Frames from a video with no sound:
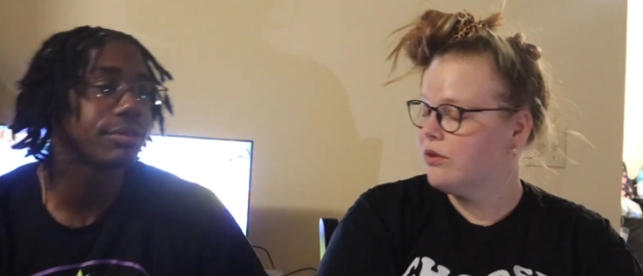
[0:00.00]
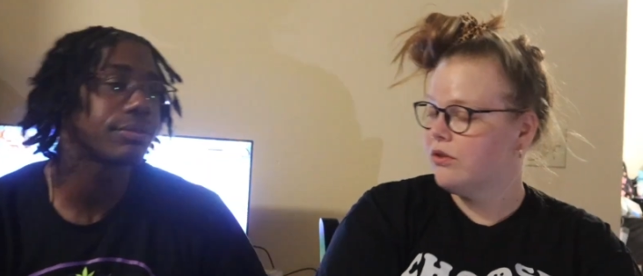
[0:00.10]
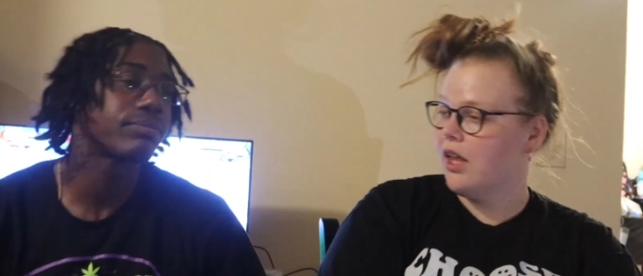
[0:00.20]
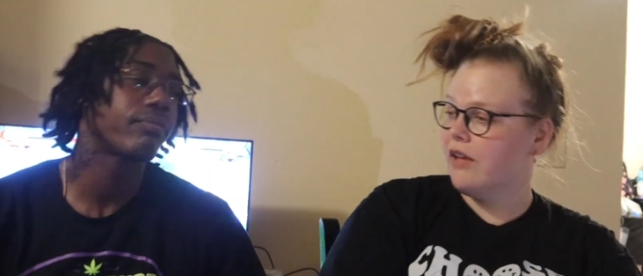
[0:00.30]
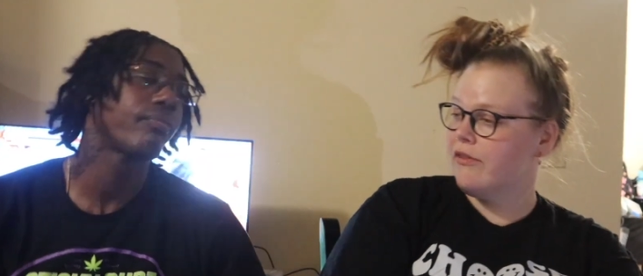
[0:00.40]
Speaker 1: do you
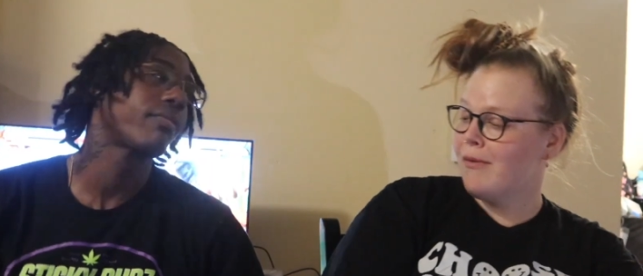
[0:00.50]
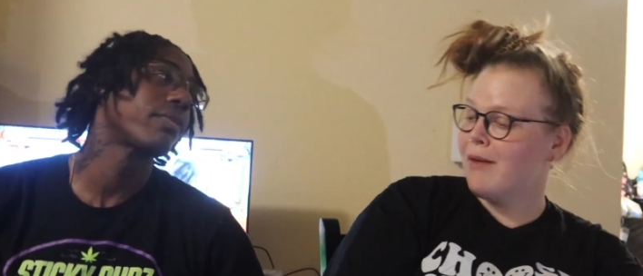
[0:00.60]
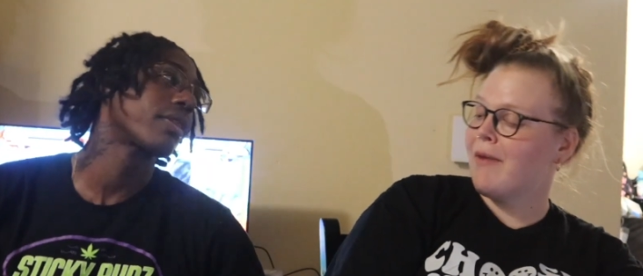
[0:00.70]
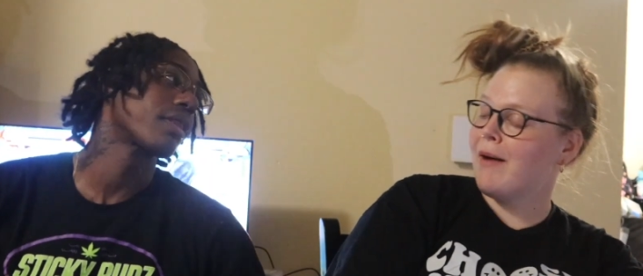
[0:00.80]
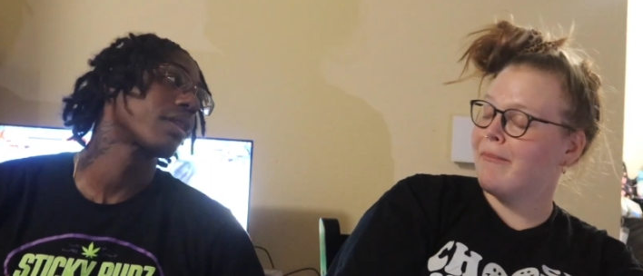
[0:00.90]
love about
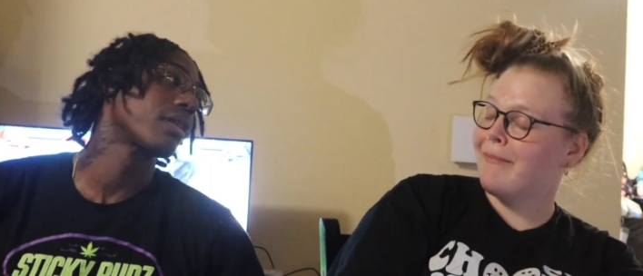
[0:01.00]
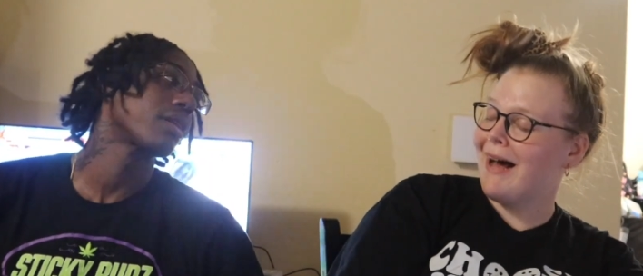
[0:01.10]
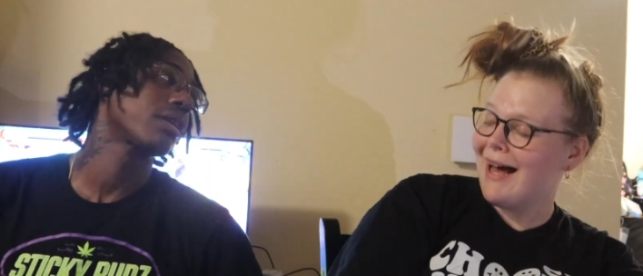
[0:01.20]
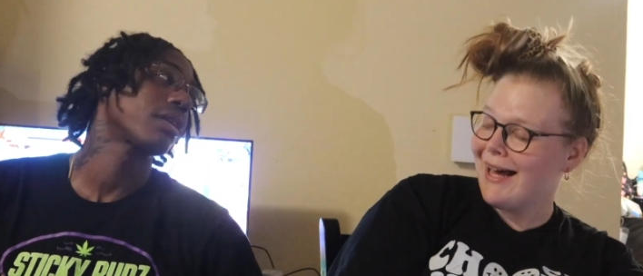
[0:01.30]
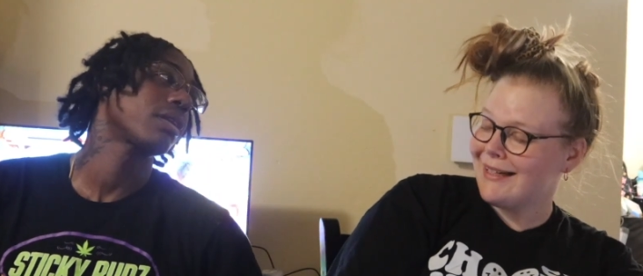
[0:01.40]
my
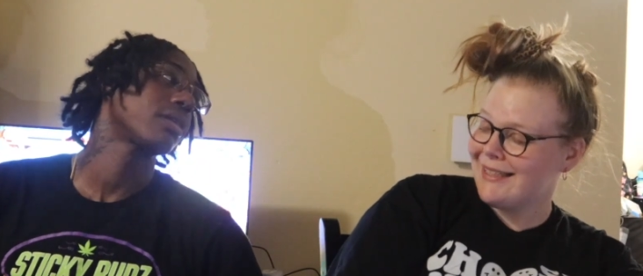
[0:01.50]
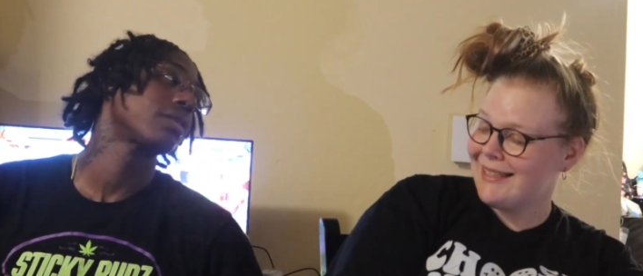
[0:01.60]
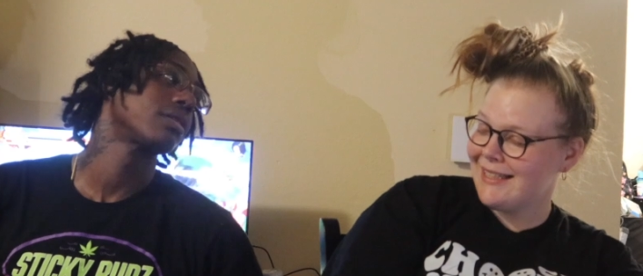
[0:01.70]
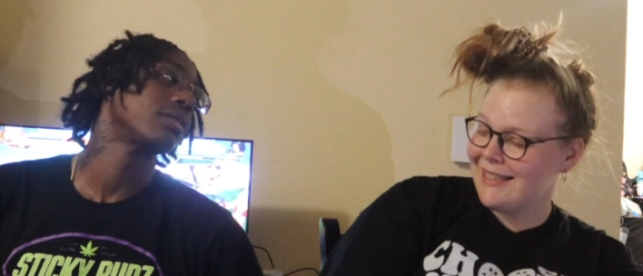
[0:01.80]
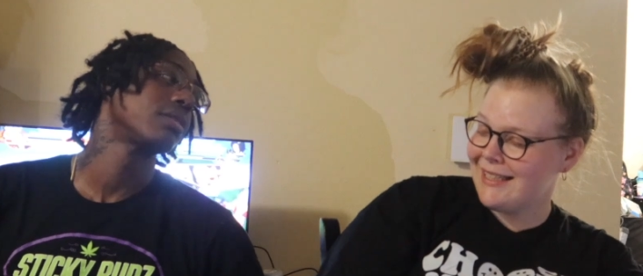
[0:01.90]

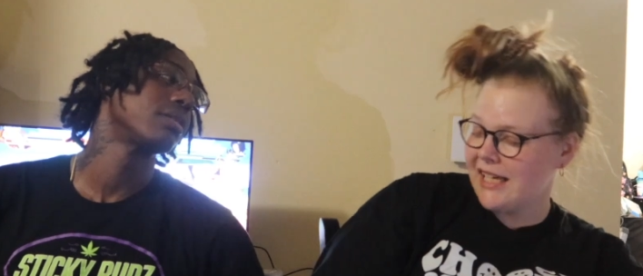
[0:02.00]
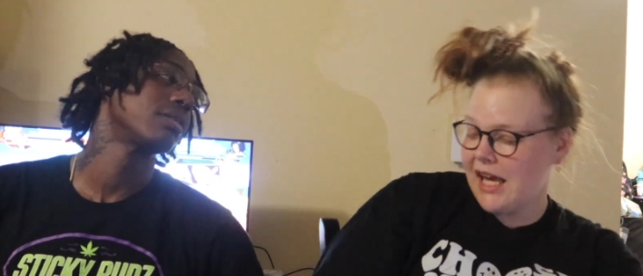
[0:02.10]
body?